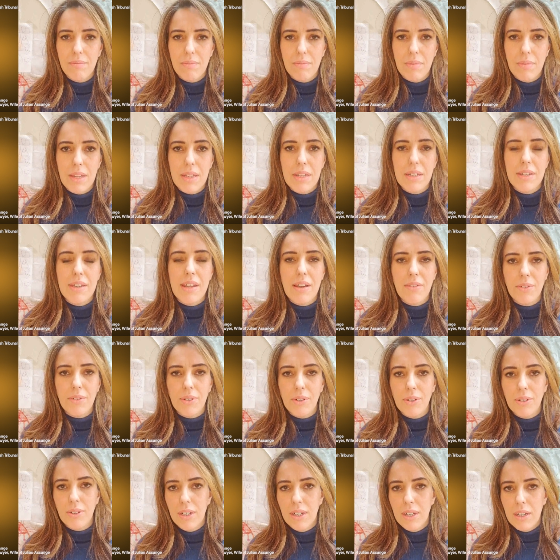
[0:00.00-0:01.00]

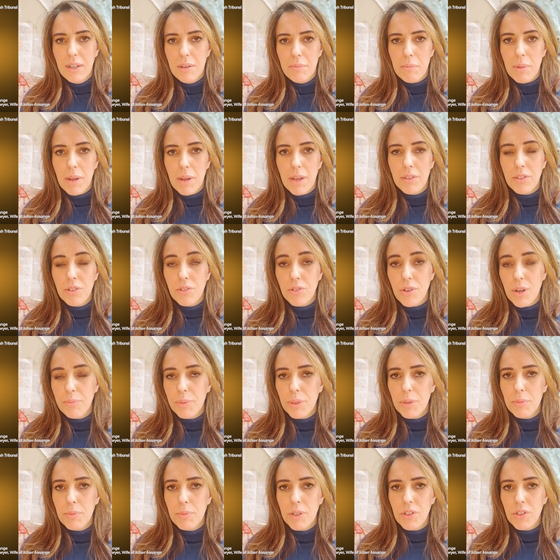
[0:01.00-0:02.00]
endeavor by the Trump
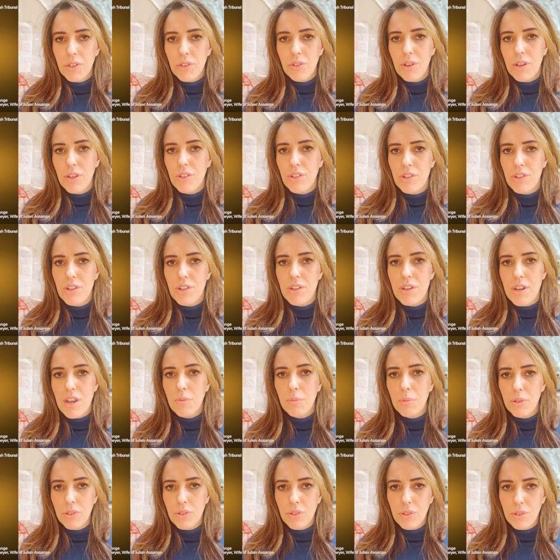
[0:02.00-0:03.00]
administration, now
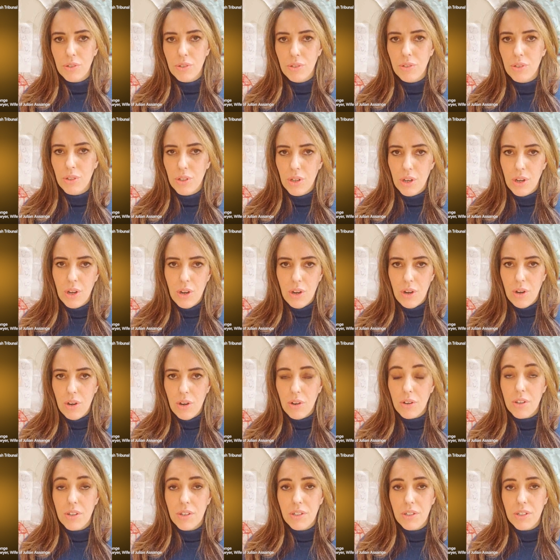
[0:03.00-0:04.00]
pursued or
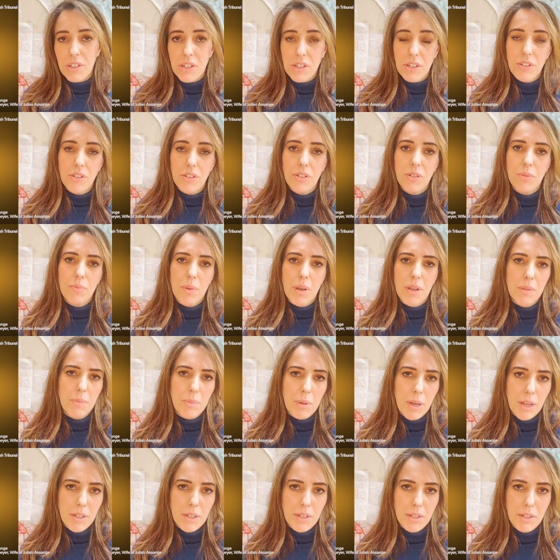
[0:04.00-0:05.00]
continued by the
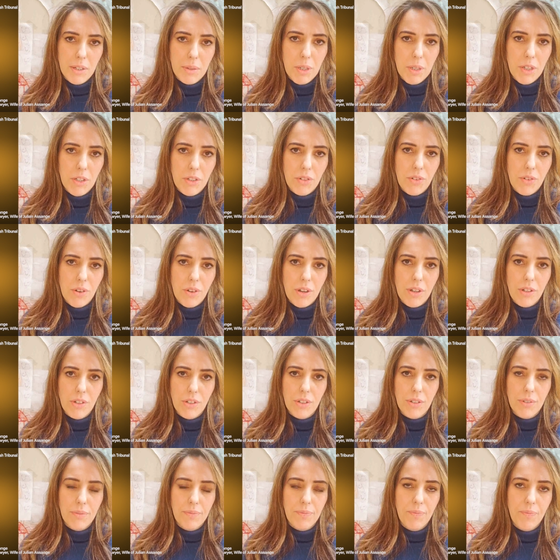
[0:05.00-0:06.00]
Biden
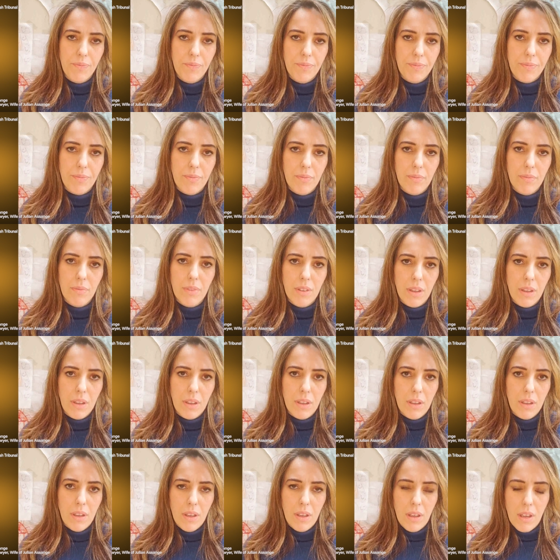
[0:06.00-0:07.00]
administration.
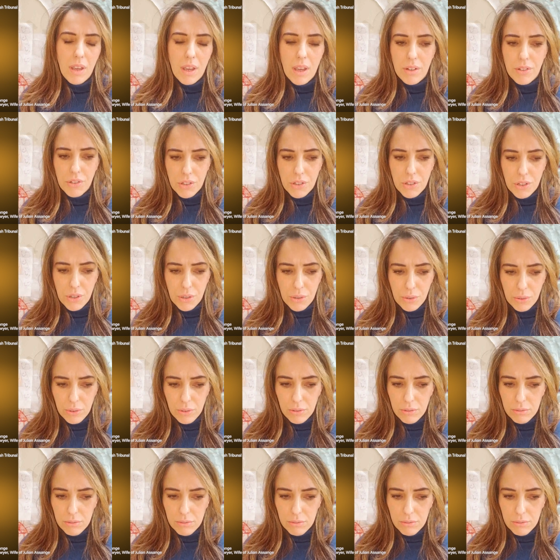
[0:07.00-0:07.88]
And so,